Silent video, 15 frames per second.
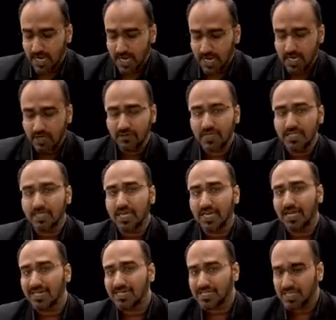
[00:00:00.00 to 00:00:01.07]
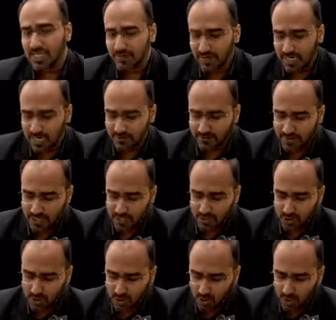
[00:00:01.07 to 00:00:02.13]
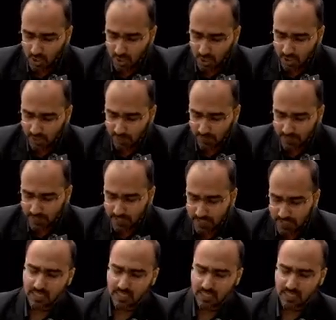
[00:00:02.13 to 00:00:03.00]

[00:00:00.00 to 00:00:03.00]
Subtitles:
and which can achieve an FiO2 of